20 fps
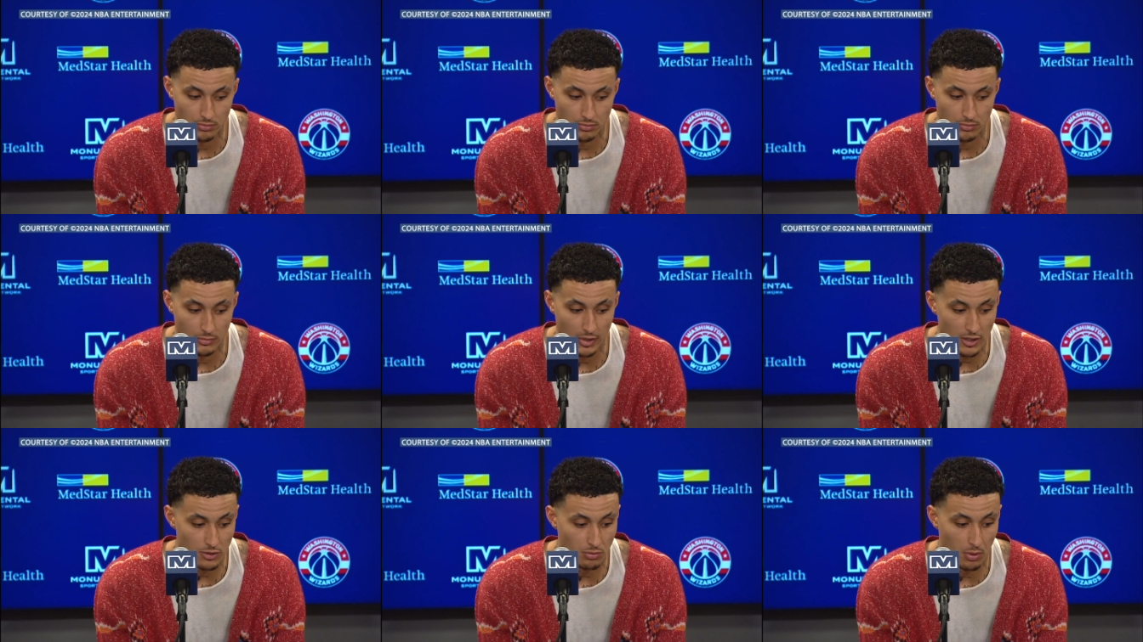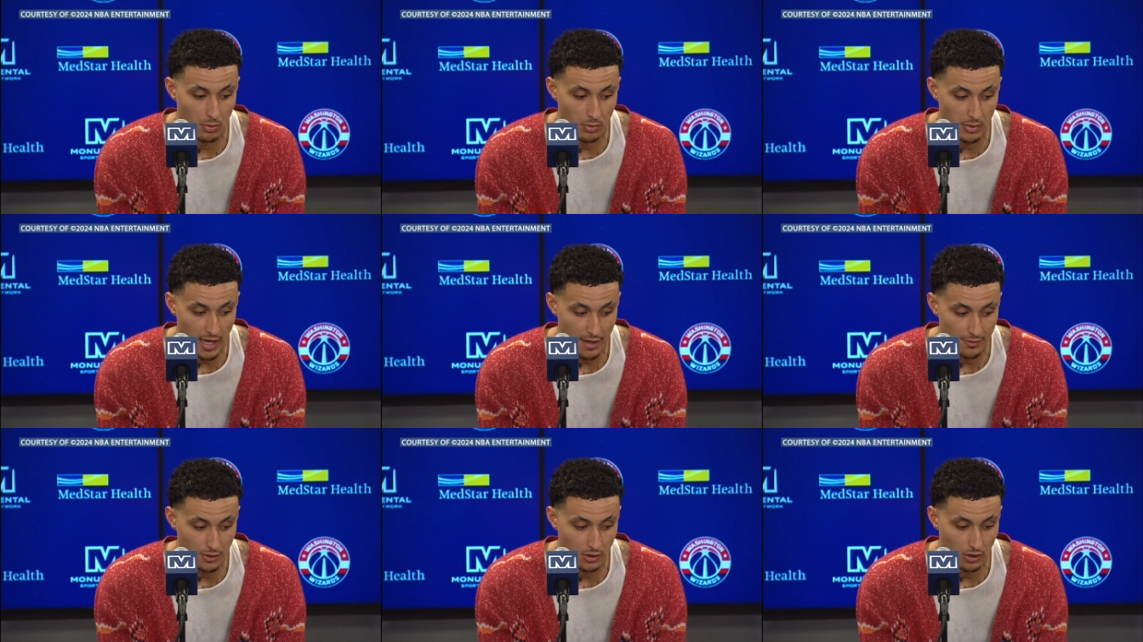that's what we
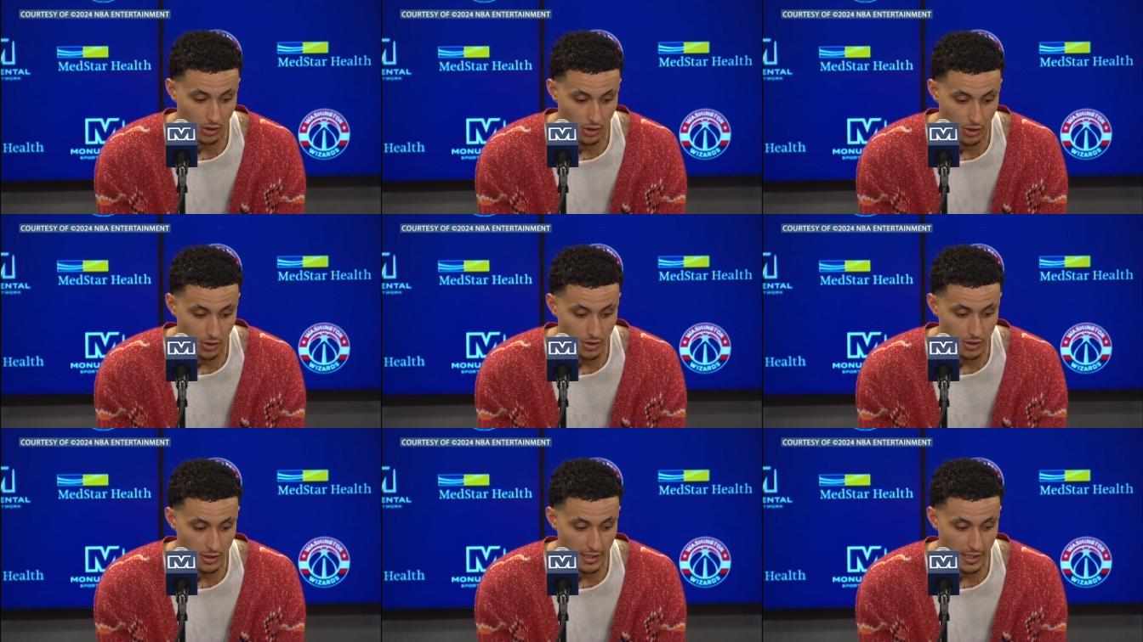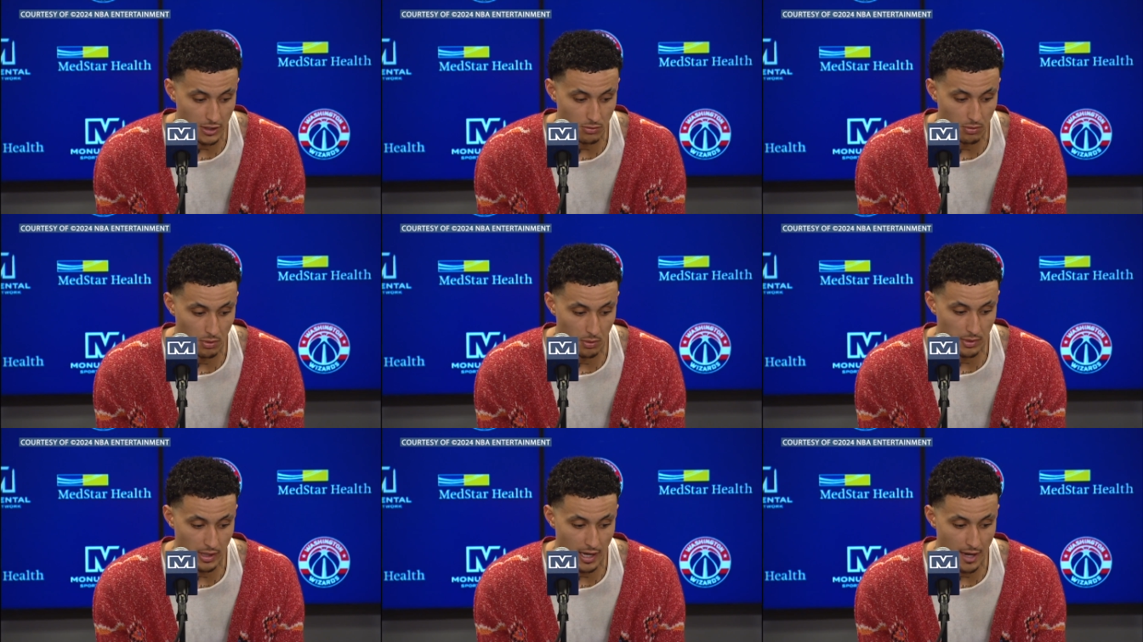have to learn, and that's
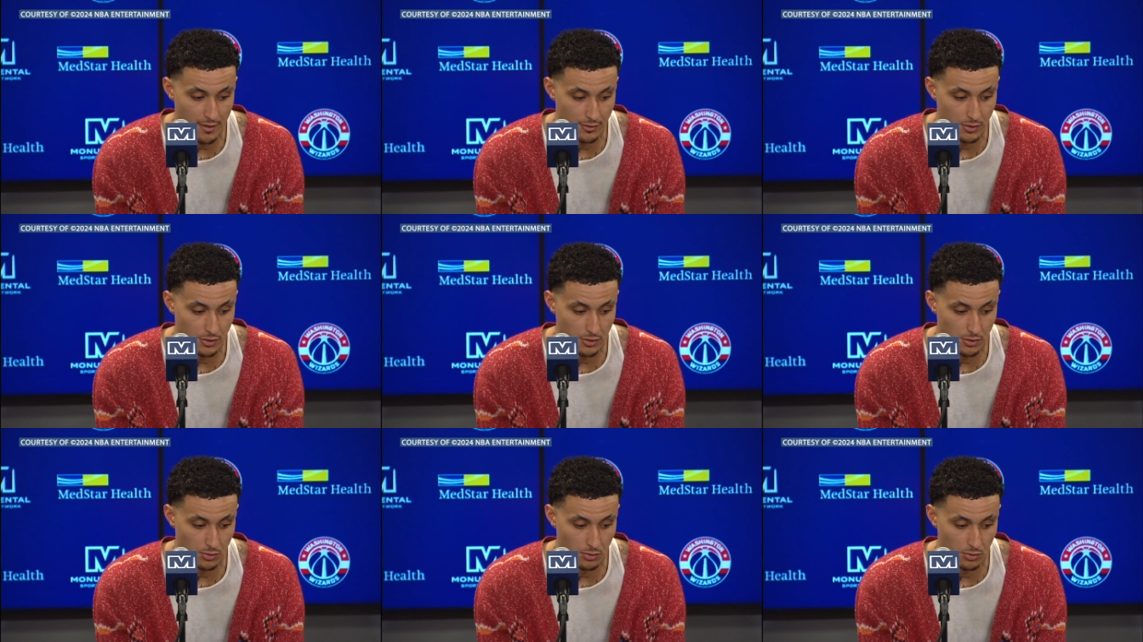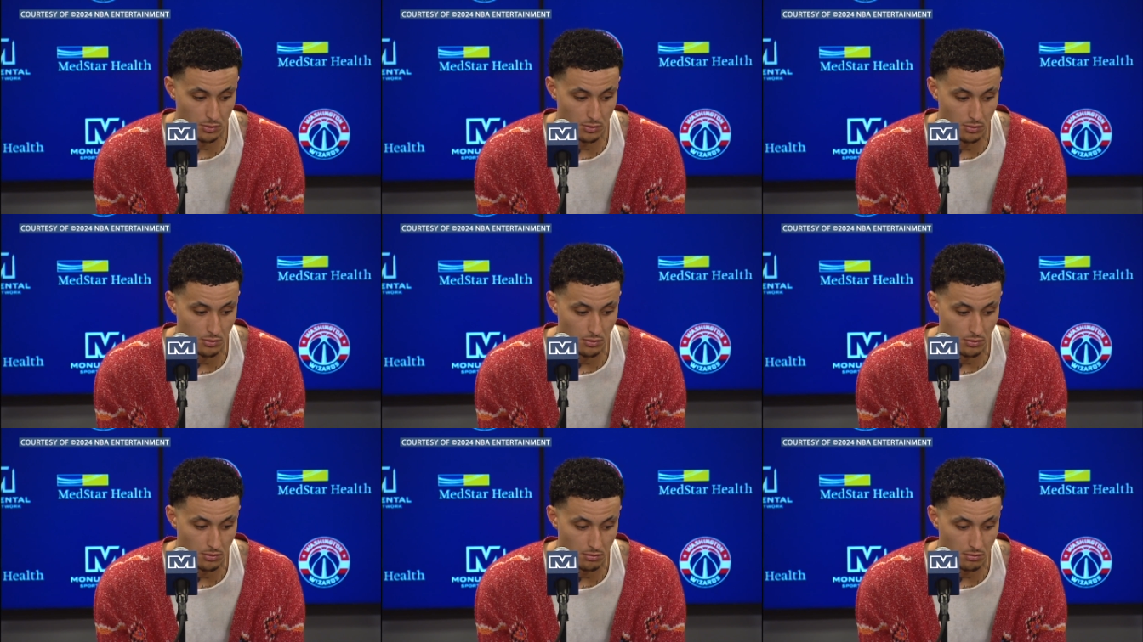what we have to
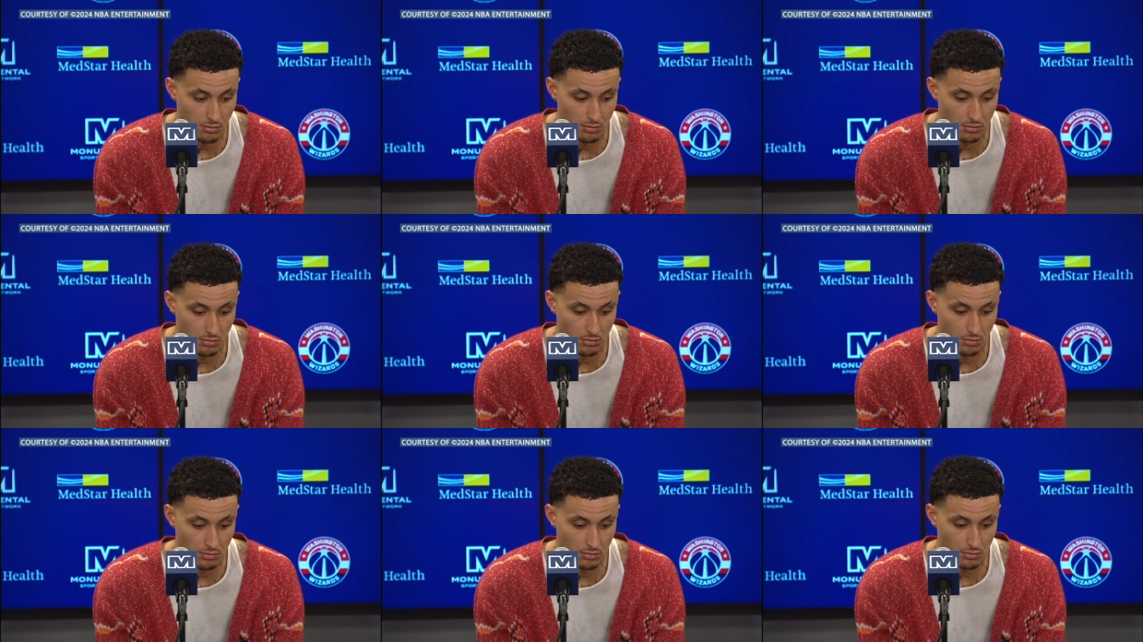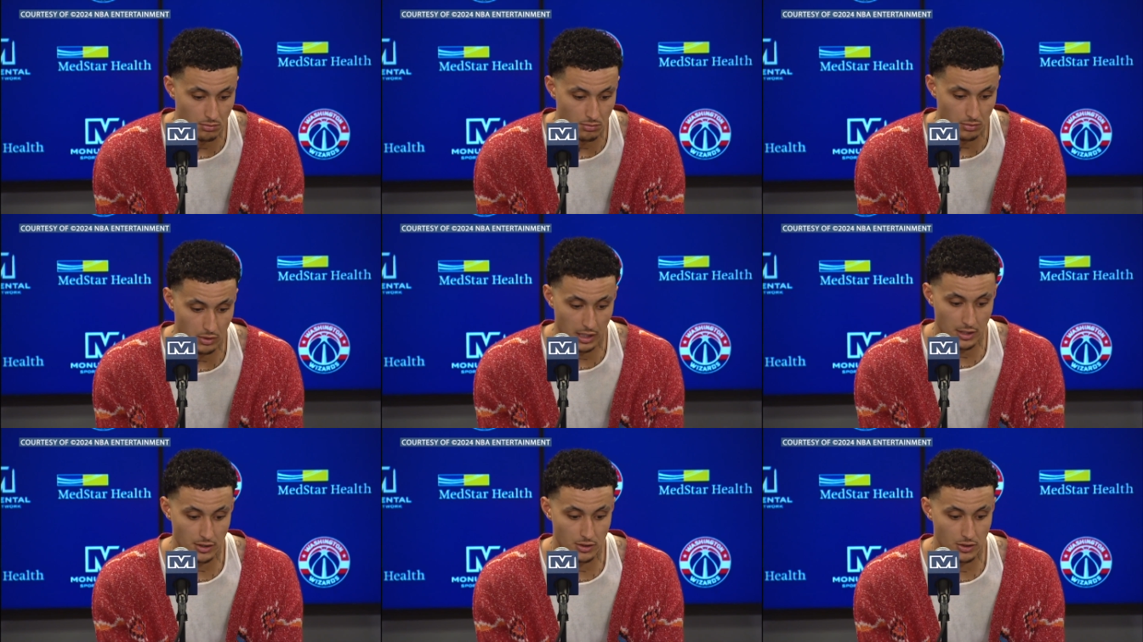
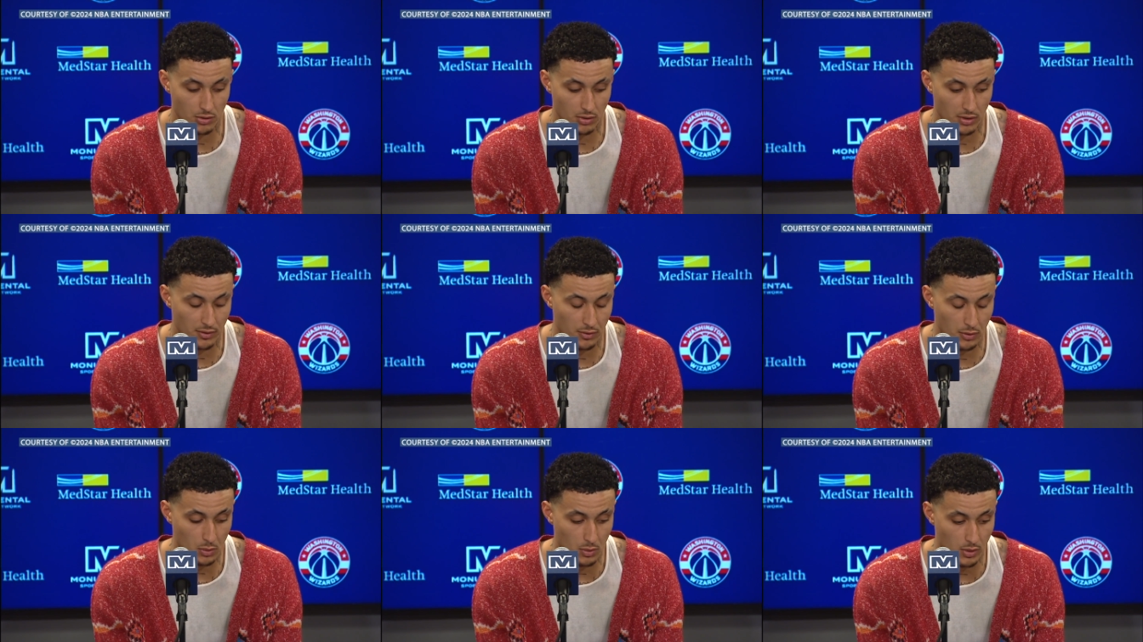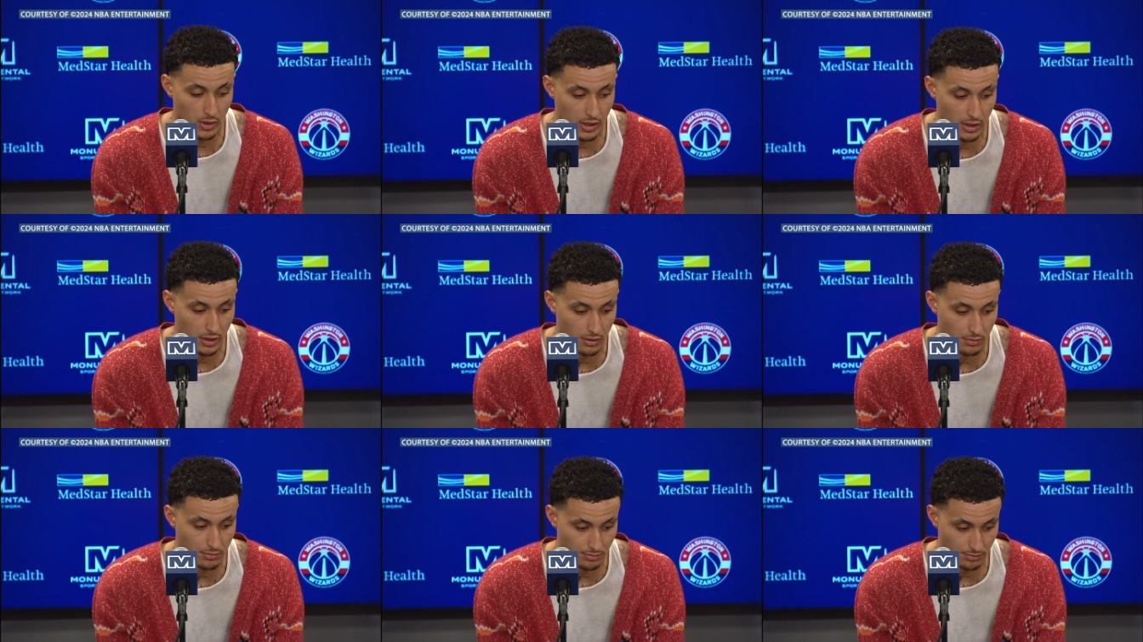get to if we
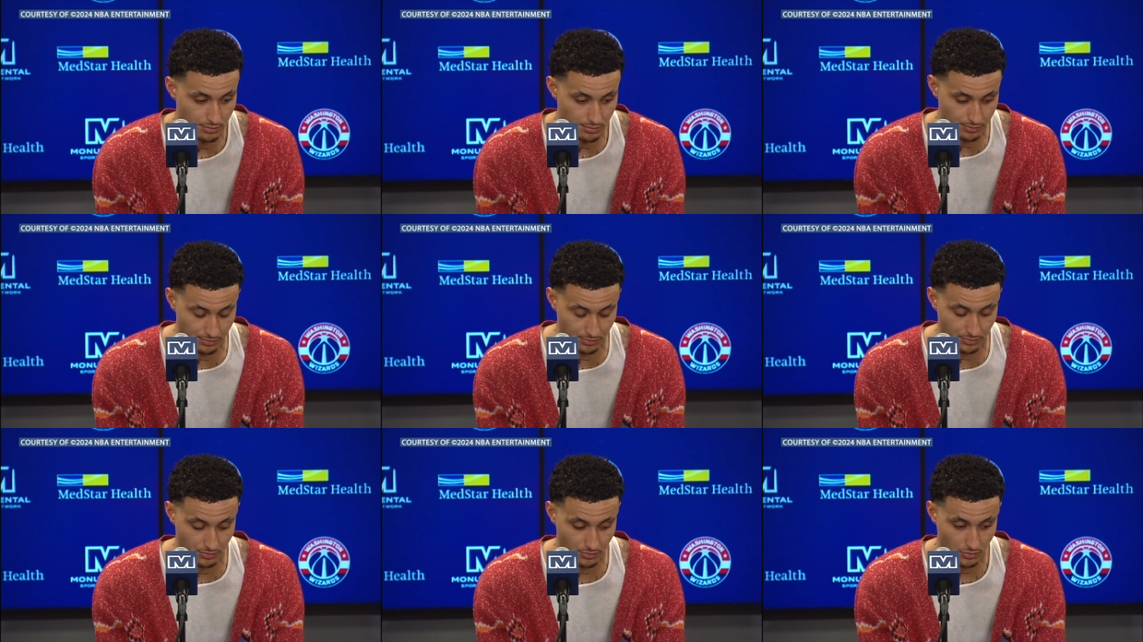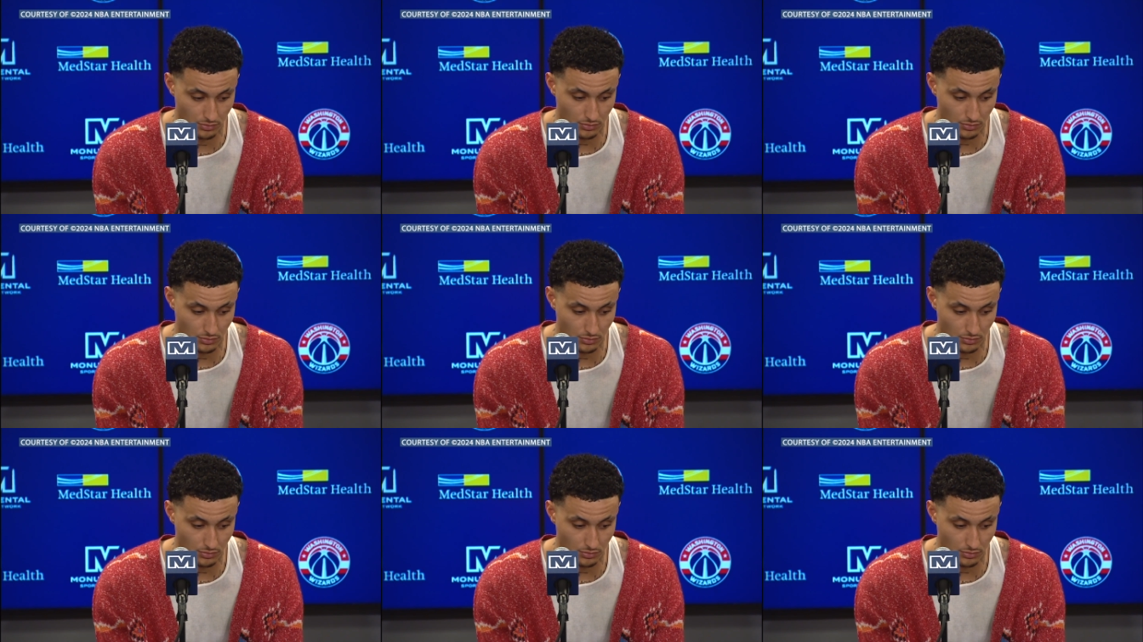want to